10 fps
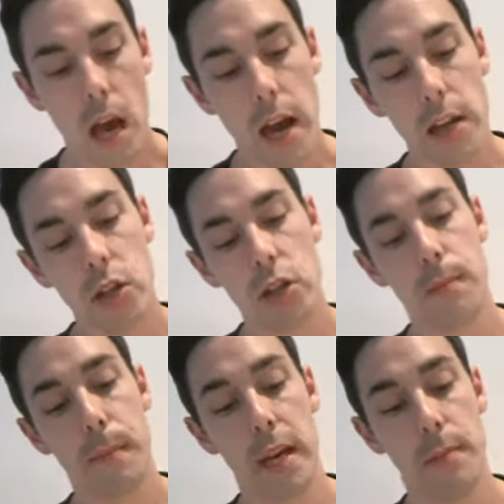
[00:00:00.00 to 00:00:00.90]

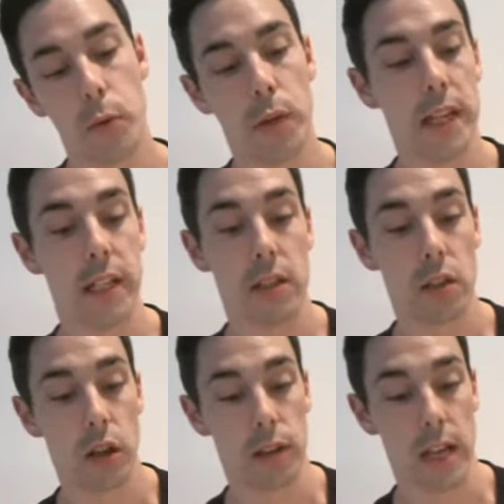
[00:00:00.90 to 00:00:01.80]
Ancient people needed to
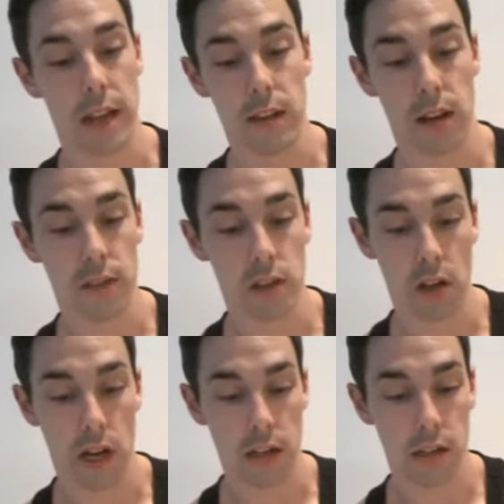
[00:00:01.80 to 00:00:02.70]
contact the other
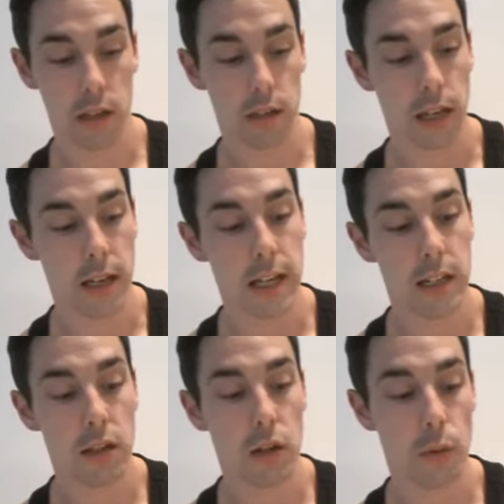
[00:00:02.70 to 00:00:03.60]
side. They
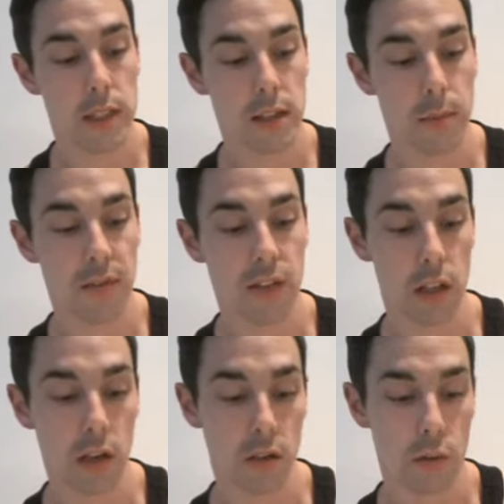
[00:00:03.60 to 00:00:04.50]
needed the wisdom of
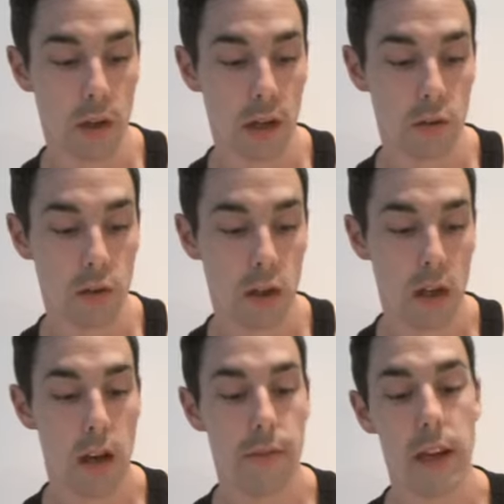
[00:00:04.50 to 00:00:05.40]
the underworld.
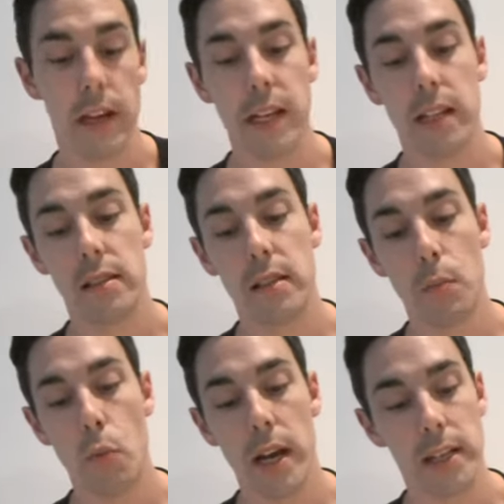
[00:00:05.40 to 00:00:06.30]
They needed
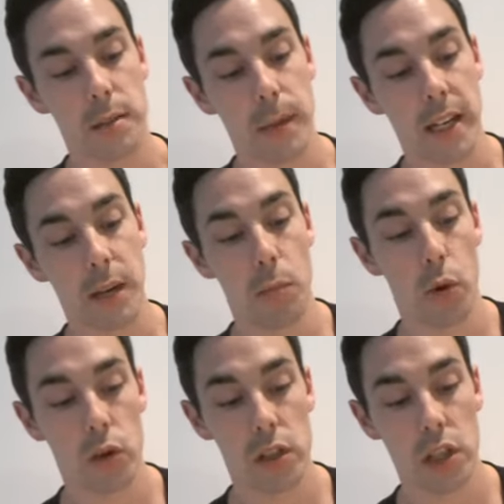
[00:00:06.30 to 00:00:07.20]
some way to make
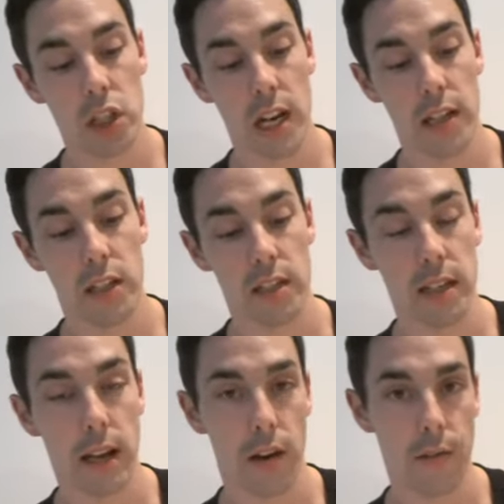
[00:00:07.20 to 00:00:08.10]
important changes
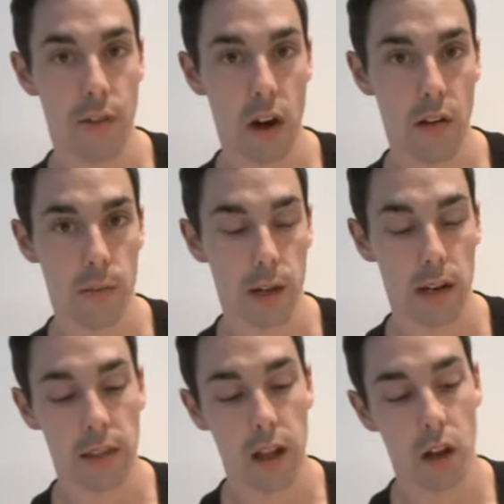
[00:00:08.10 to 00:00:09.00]
in their environment
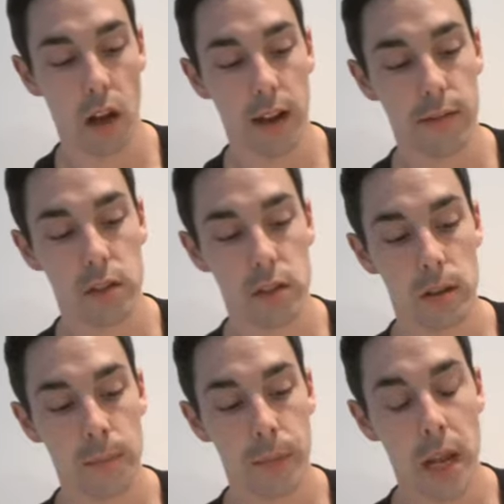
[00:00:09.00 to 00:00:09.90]
and their
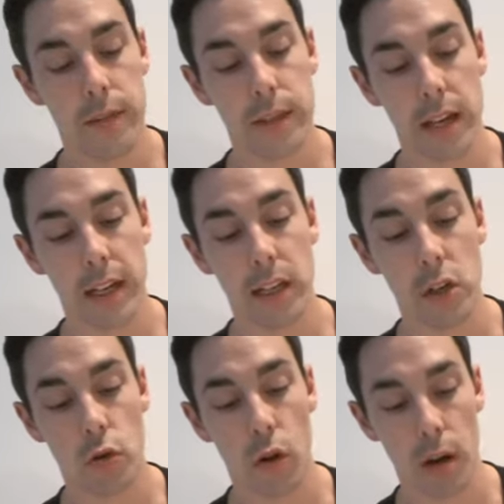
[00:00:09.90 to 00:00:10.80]
lives. They
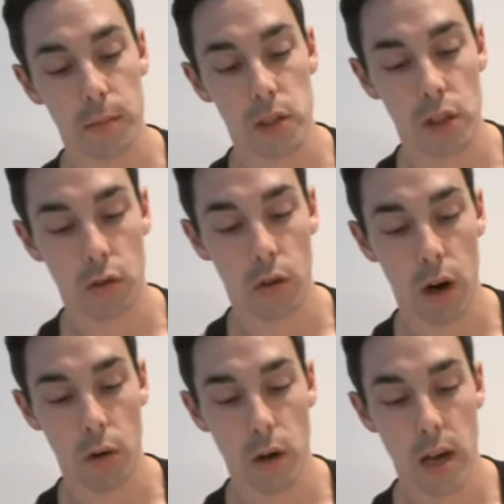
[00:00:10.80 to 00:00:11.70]
needed crops to
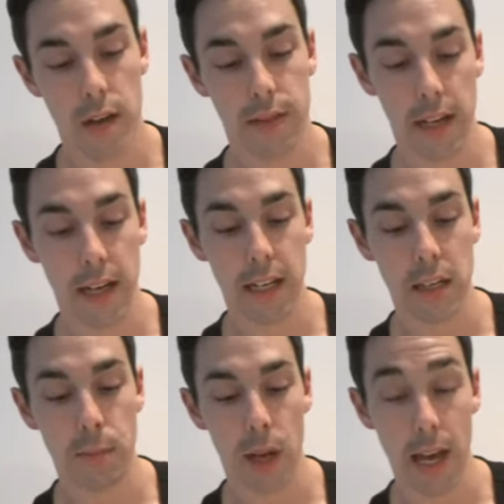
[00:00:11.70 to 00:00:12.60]
grow. They
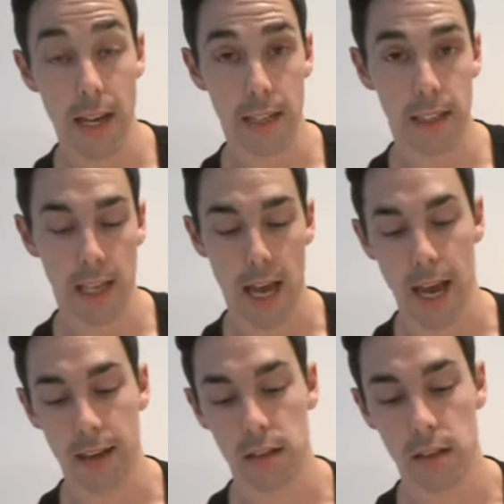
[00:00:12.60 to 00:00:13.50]
needed plagues to
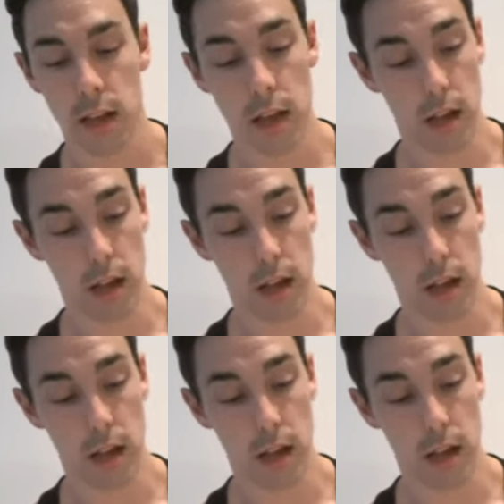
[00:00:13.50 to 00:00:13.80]
end.